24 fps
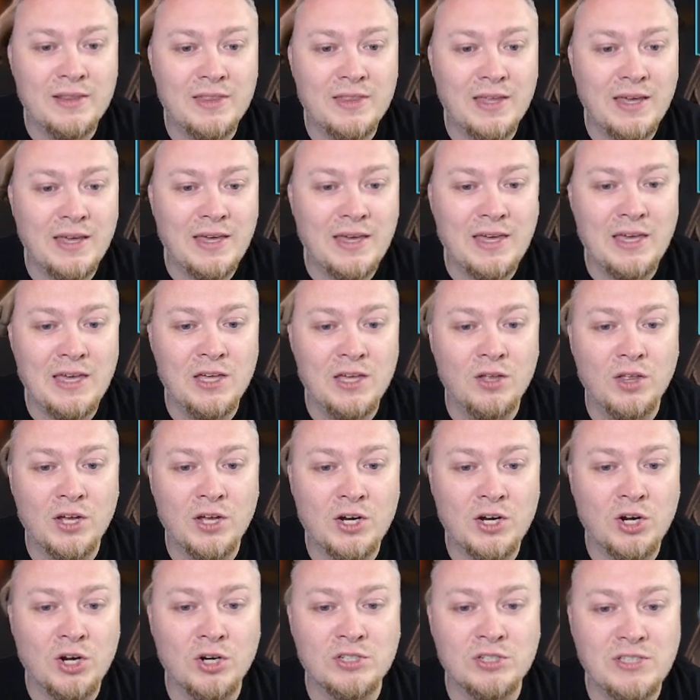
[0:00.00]
the heal
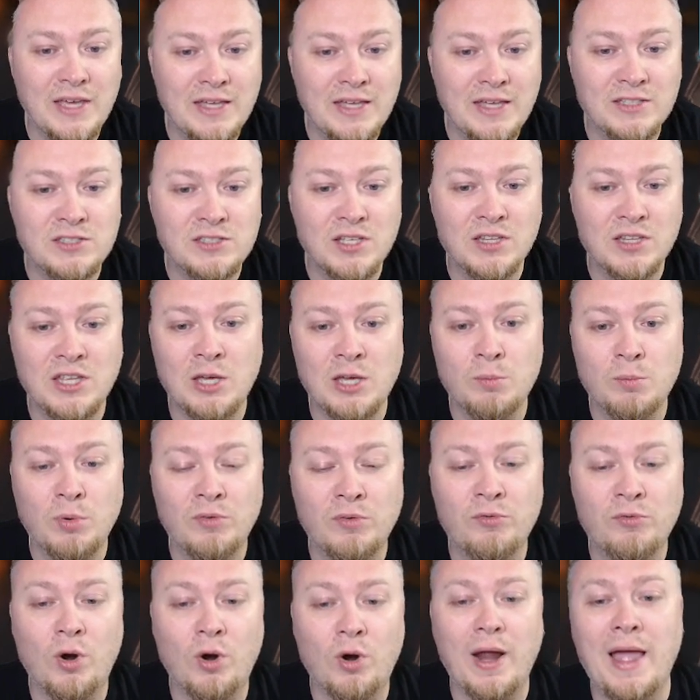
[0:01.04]
occurs instantly
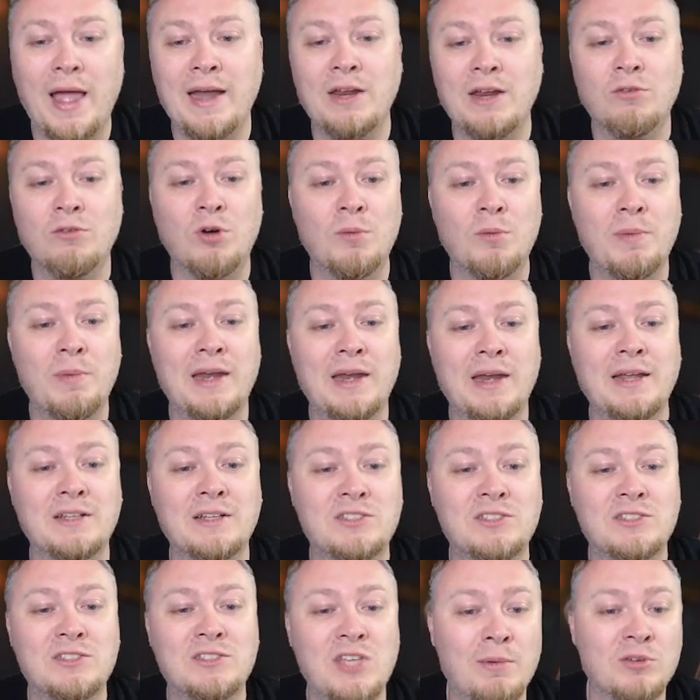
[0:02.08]
before any remaining
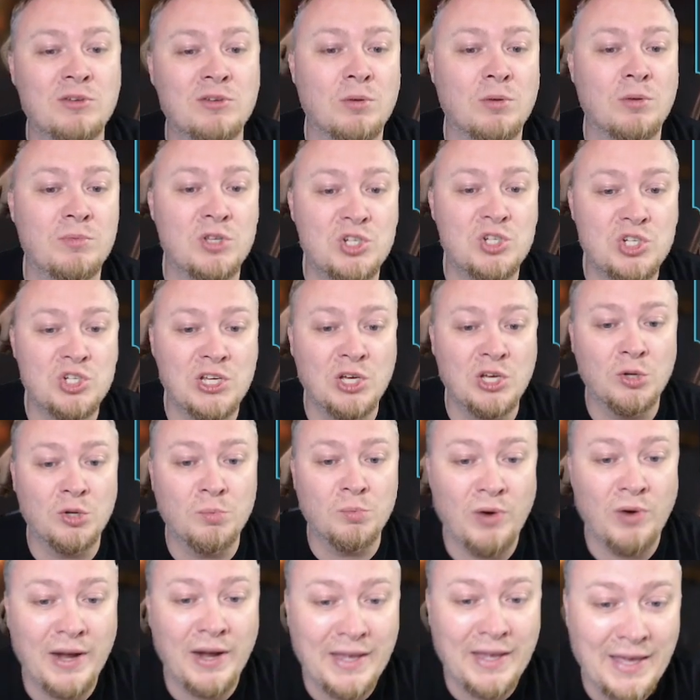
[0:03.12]
damage from the shield
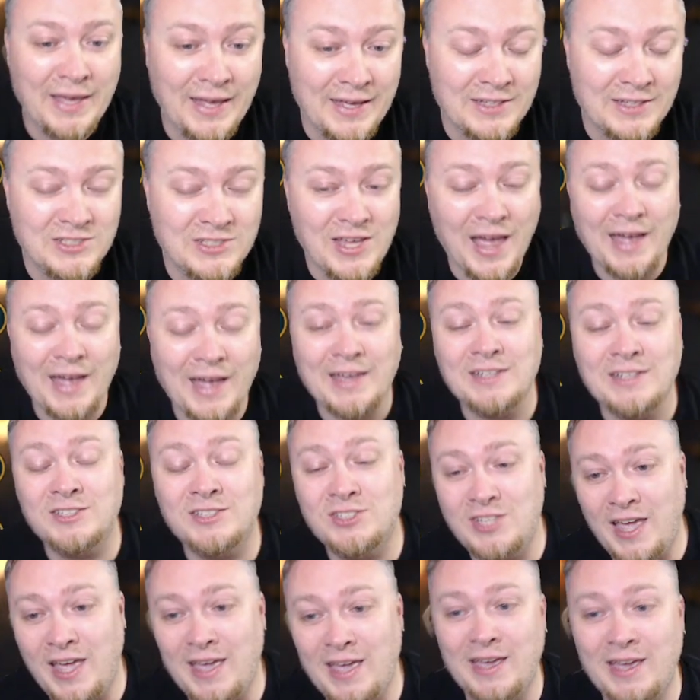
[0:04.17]
breaking attack is
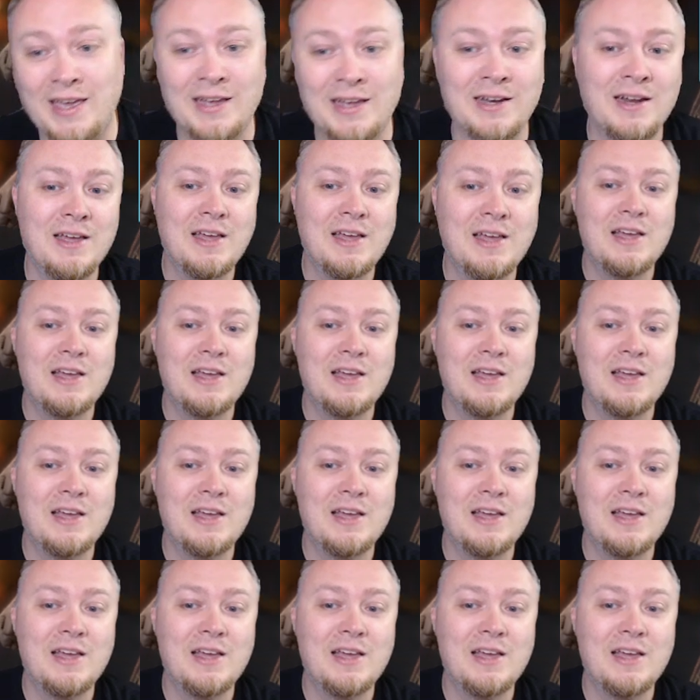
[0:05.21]
taken.